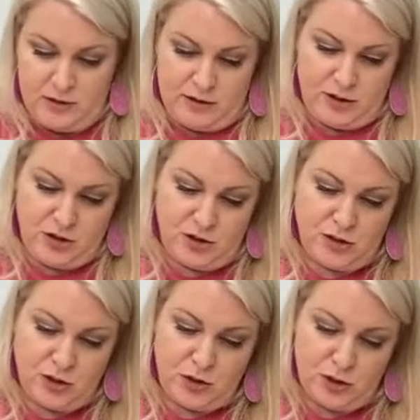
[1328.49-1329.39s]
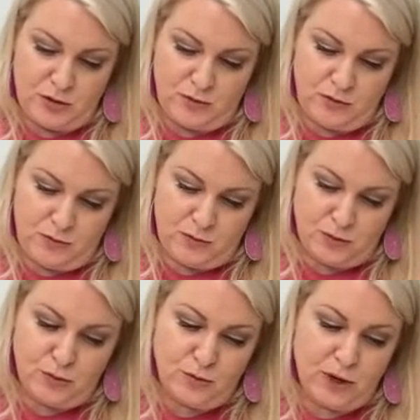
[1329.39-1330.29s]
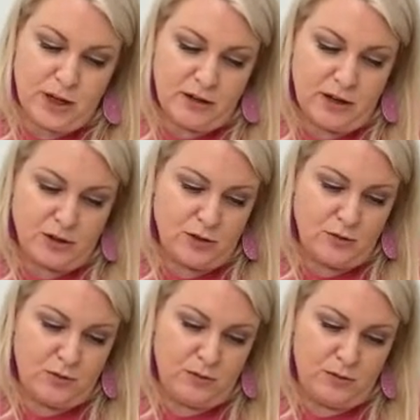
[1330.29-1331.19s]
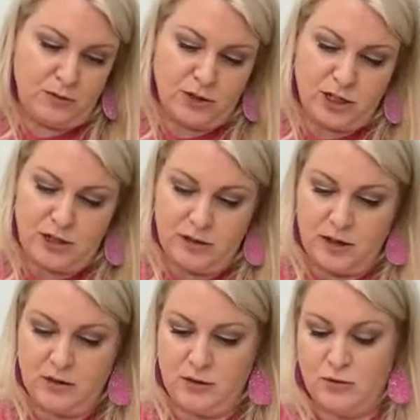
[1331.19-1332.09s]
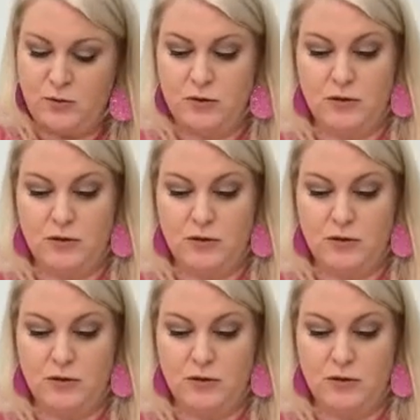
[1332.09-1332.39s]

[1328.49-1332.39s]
It's just a good true red, not too orangey and not too